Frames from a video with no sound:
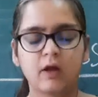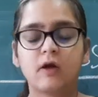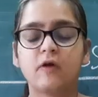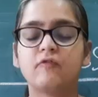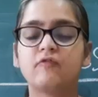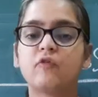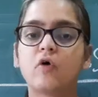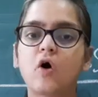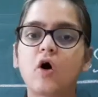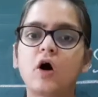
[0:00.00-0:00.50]

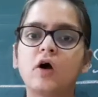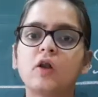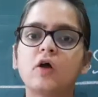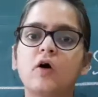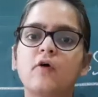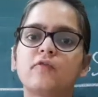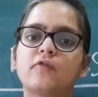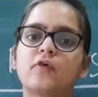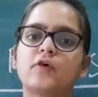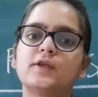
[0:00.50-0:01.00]
Fall
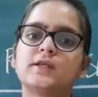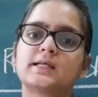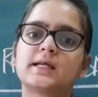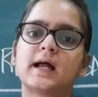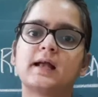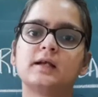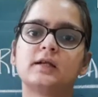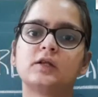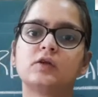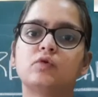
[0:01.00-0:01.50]
of
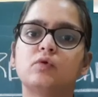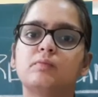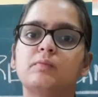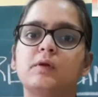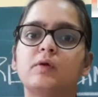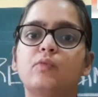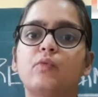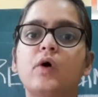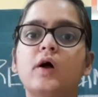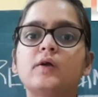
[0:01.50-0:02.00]

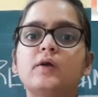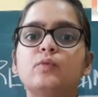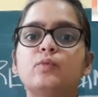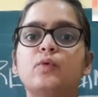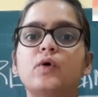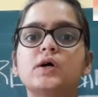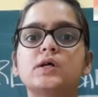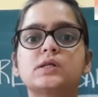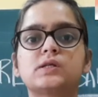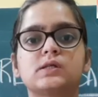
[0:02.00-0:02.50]
Constantinople. What
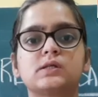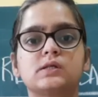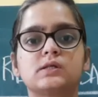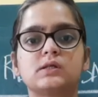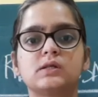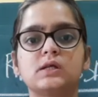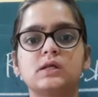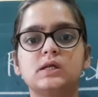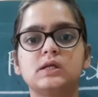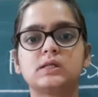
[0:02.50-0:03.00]
was
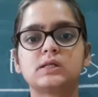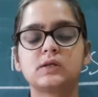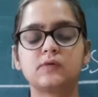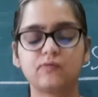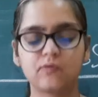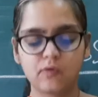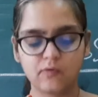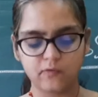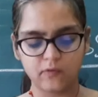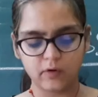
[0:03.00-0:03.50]
the reason
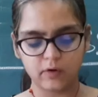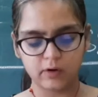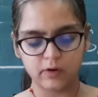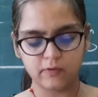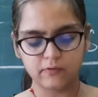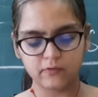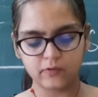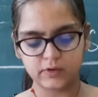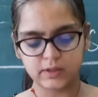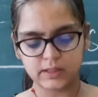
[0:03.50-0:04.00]
for fall
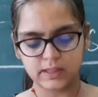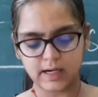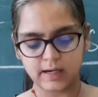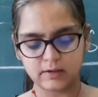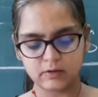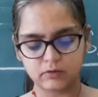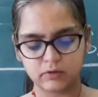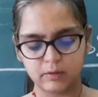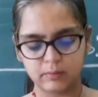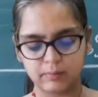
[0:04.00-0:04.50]
of
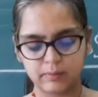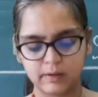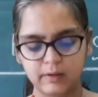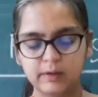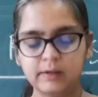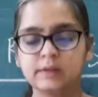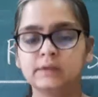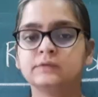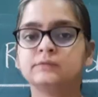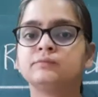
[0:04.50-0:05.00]
Constantinople?
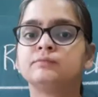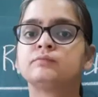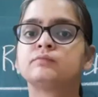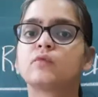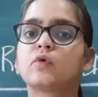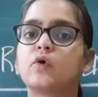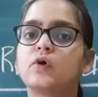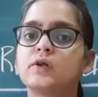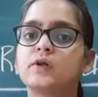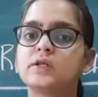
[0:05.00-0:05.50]

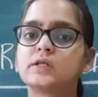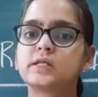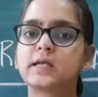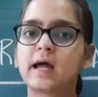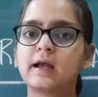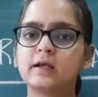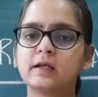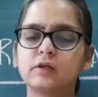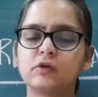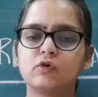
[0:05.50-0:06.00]

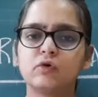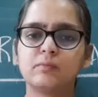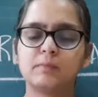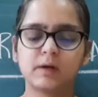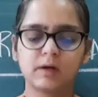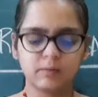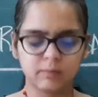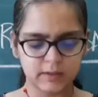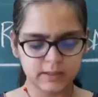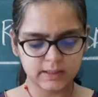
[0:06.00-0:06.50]

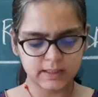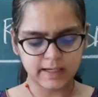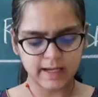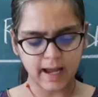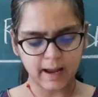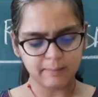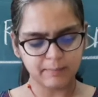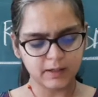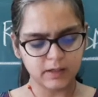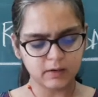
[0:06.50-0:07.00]
Constantinople was the
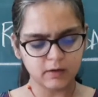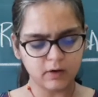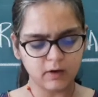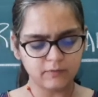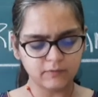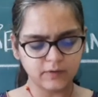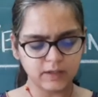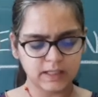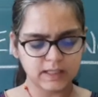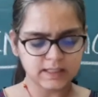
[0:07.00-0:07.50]
capital
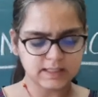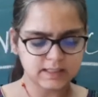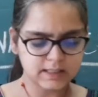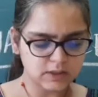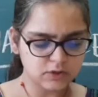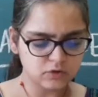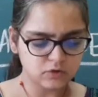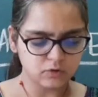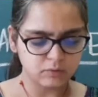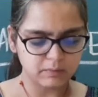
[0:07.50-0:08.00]
of
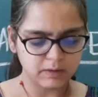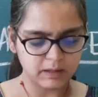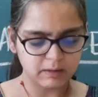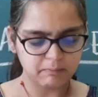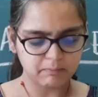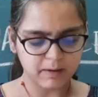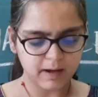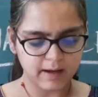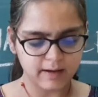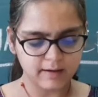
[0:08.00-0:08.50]
Eastern Roman
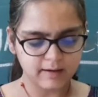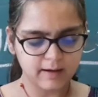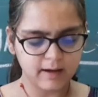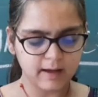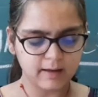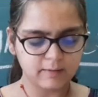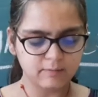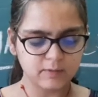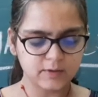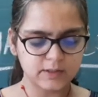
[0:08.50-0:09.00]
Empire
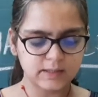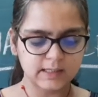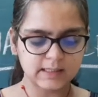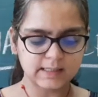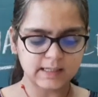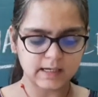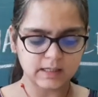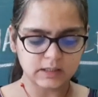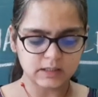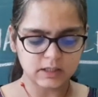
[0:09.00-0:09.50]
and was the
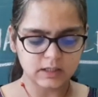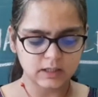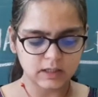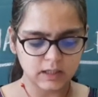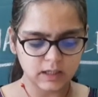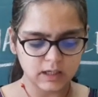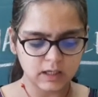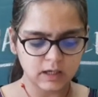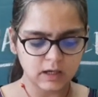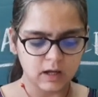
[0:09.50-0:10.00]
center of
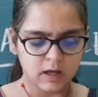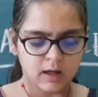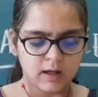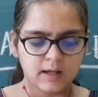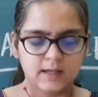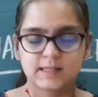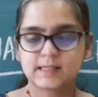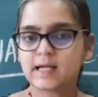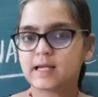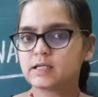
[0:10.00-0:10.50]

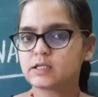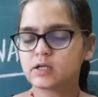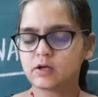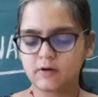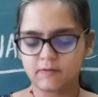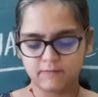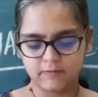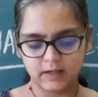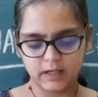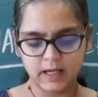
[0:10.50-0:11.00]

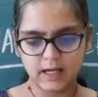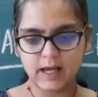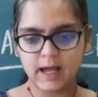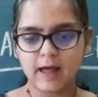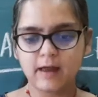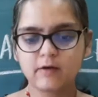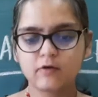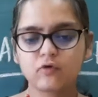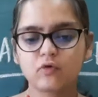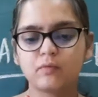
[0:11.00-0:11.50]
Greek
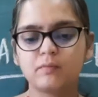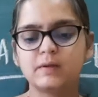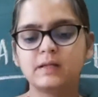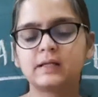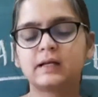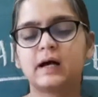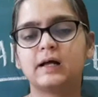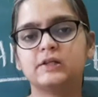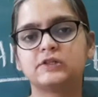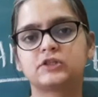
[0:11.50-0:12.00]
and Roman
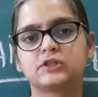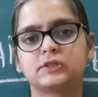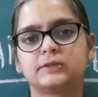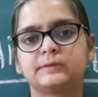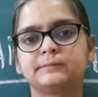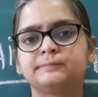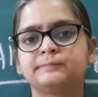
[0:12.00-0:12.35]
culture.